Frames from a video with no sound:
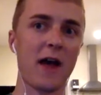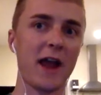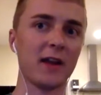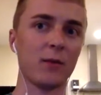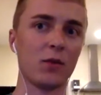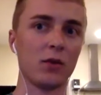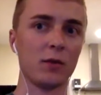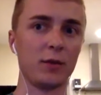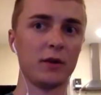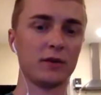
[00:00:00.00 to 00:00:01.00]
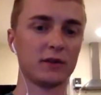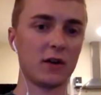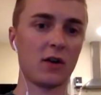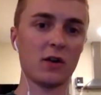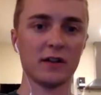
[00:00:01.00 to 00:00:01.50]
animal abuse and
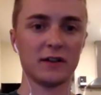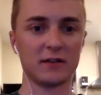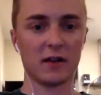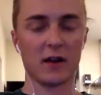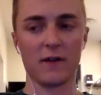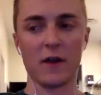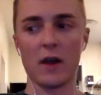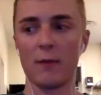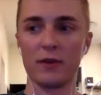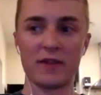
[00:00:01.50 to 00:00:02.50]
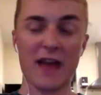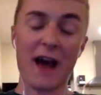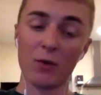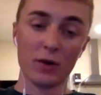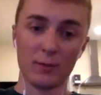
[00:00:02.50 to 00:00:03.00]
all of this stuff, but
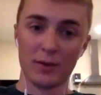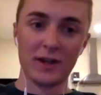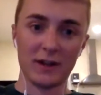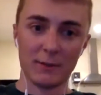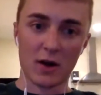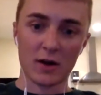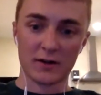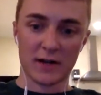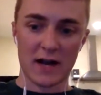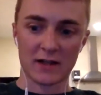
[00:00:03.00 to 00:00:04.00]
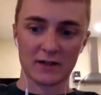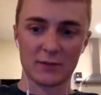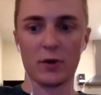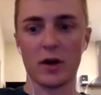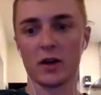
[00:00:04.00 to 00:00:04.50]
that wouldn't be demonetized,
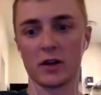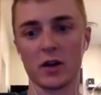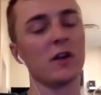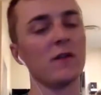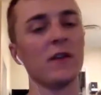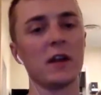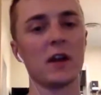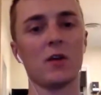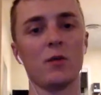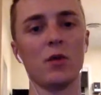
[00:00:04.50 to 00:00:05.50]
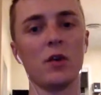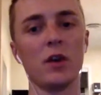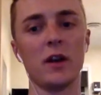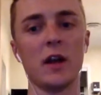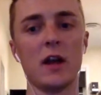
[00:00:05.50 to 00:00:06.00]
but a gun video
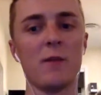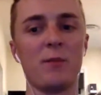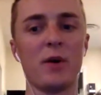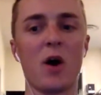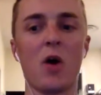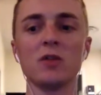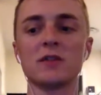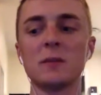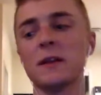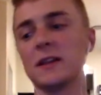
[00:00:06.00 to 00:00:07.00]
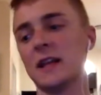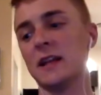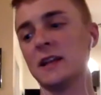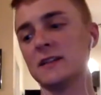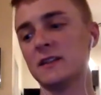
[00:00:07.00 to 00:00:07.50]
would. But ultimately,
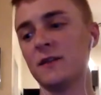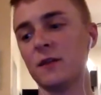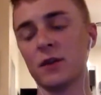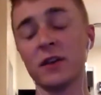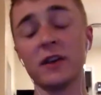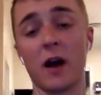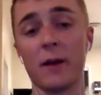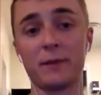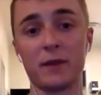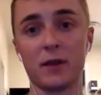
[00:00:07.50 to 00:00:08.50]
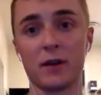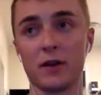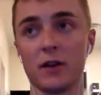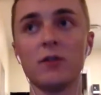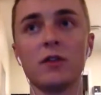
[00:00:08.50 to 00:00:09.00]
it isn't even really up to
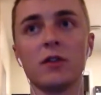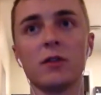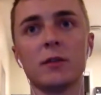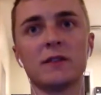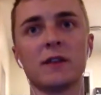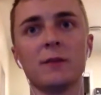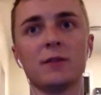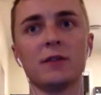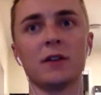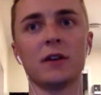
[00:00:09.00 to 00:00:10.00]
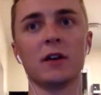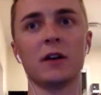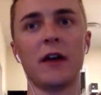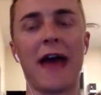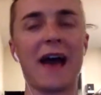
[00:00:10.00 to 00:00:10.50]
YouTube. It's up to
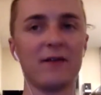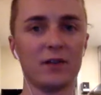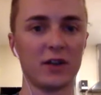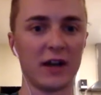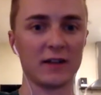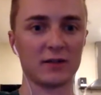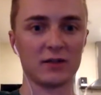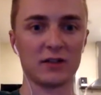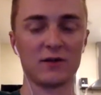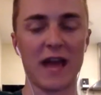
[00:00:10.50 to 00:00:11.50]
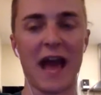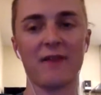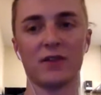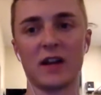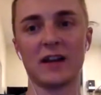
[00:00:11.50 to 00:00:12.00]
the advertisers. And if the
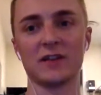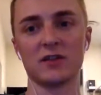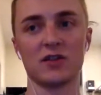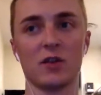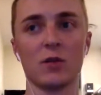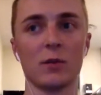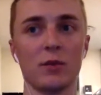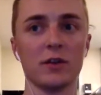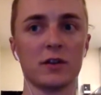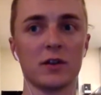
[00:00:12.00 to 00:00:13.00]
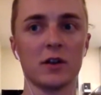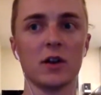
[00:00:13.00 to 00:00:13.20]
advertisers don't want to put their